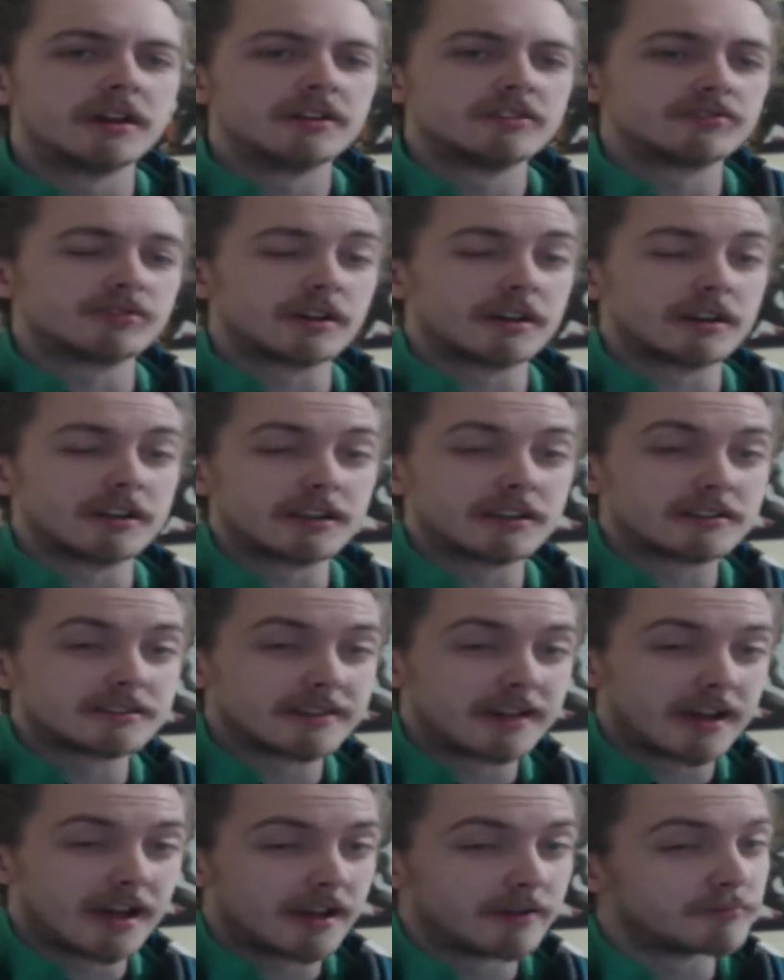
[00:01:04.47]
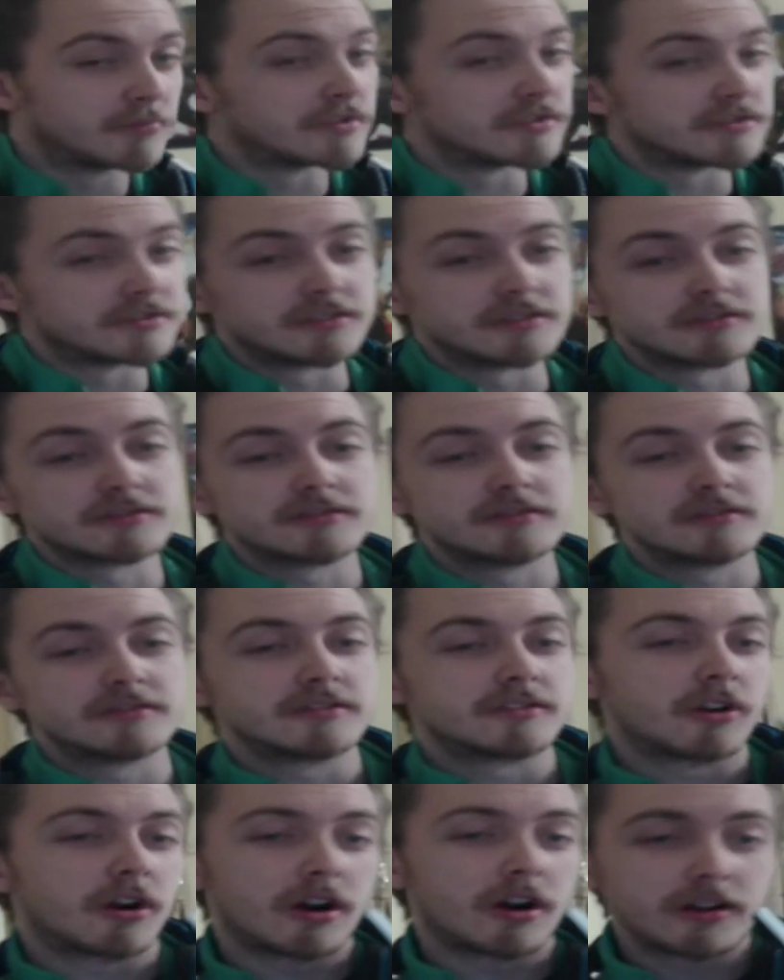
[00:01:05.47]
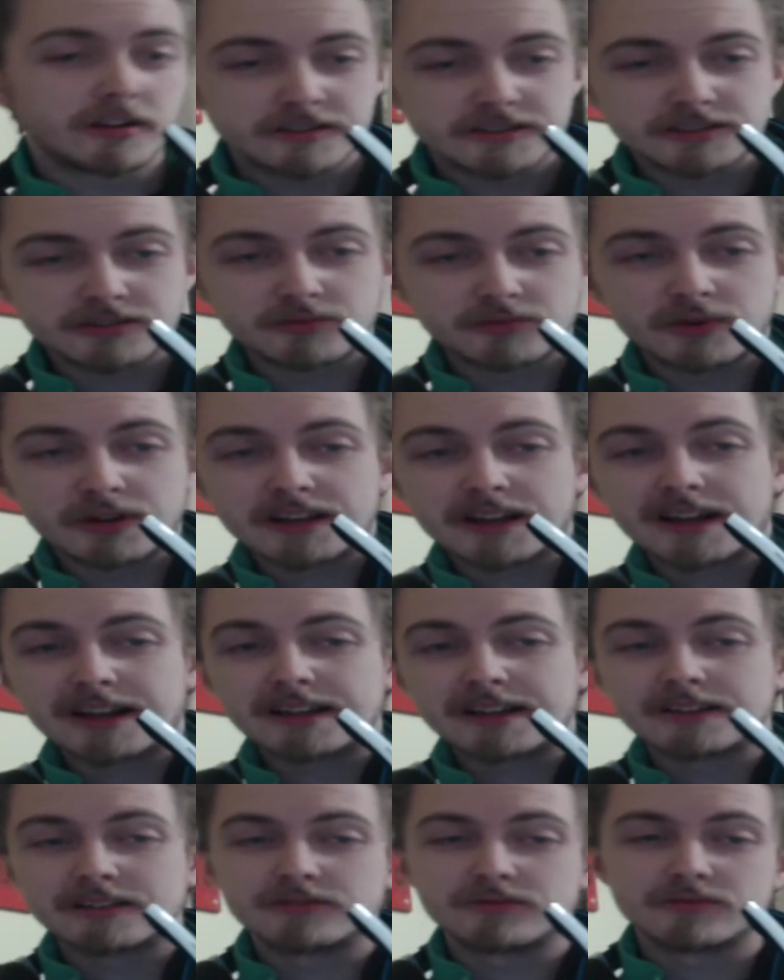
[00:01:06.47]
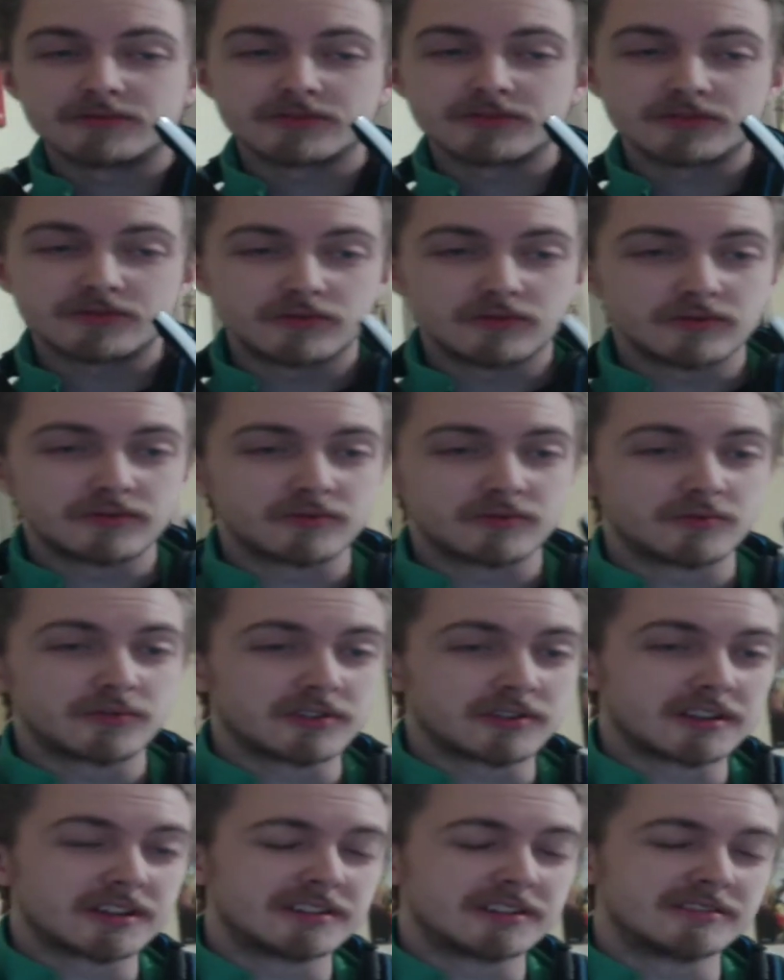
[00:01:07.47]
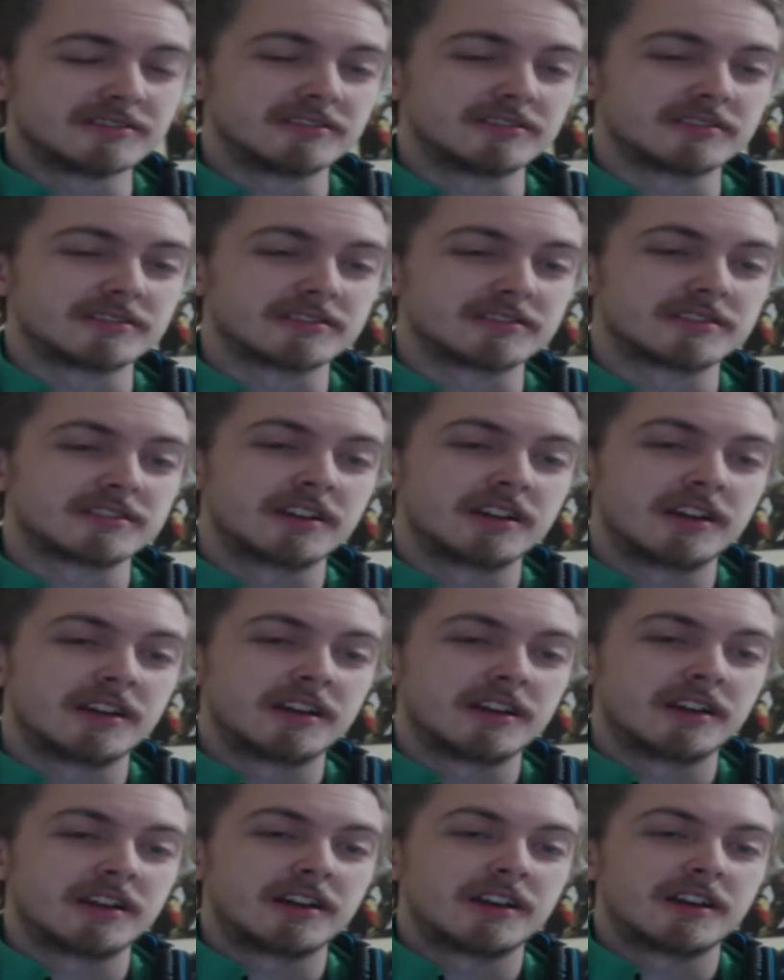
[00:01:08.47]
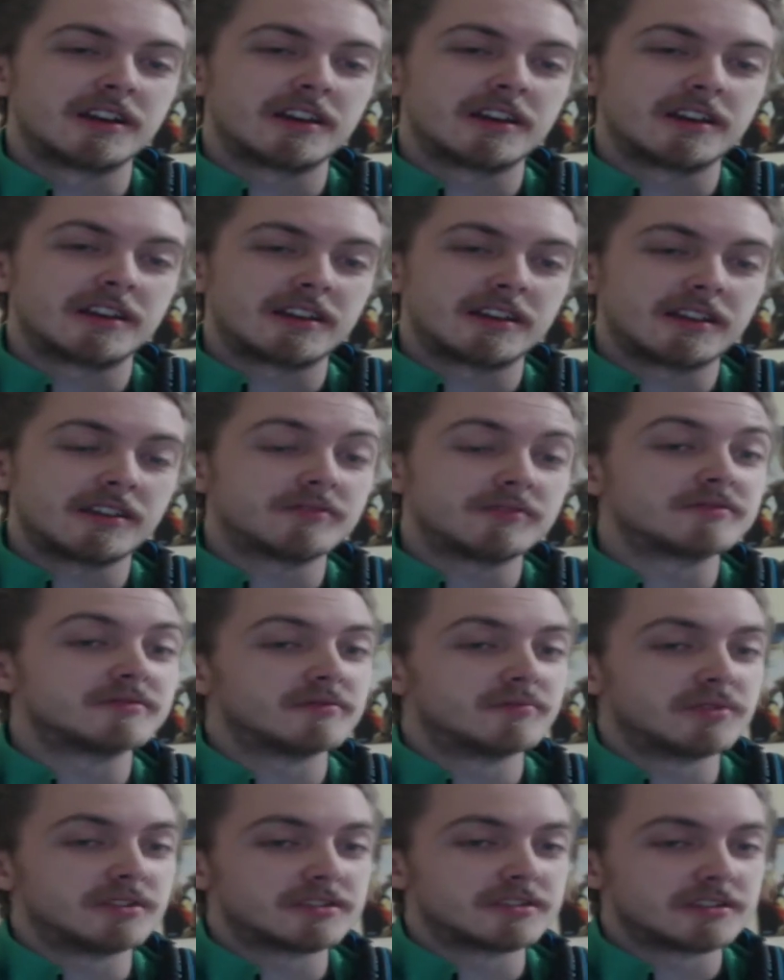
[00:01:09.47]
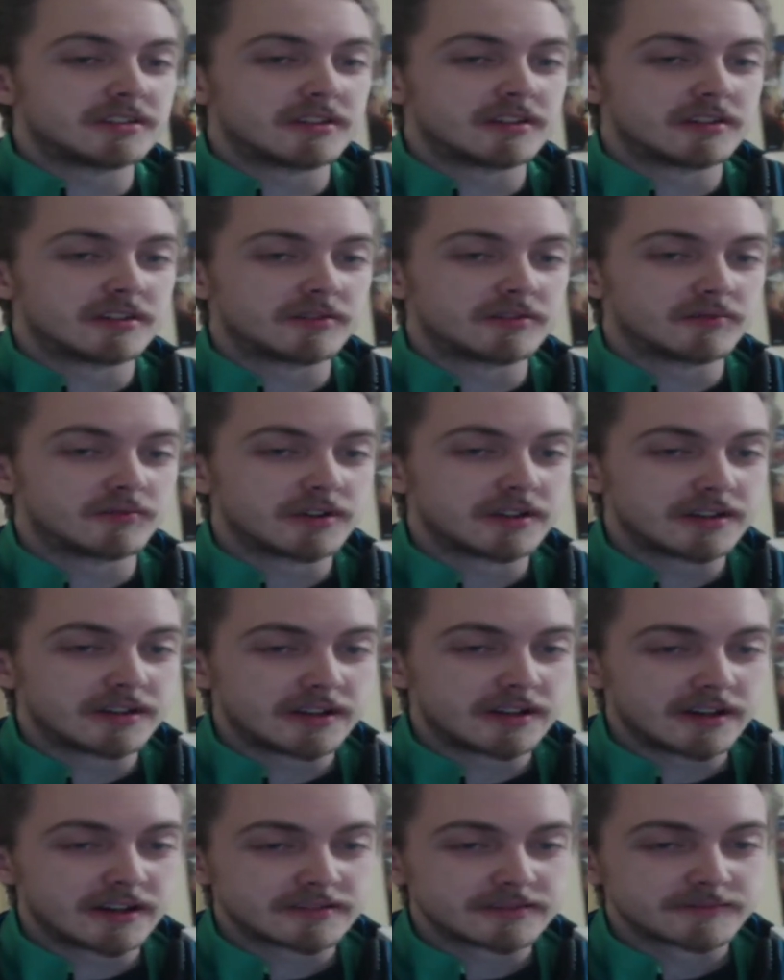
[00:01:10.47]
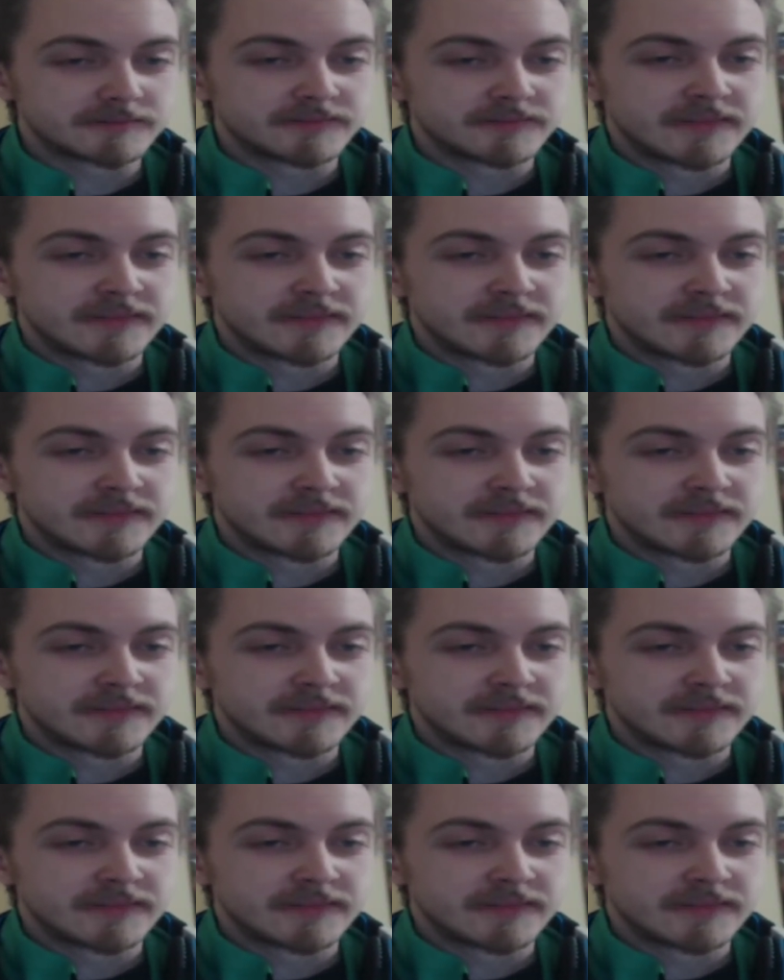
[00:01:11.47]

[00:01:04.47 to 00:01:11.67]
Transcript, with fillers: trying to get time because just college and whatnot and school and work has just keeps me busy and whatnot.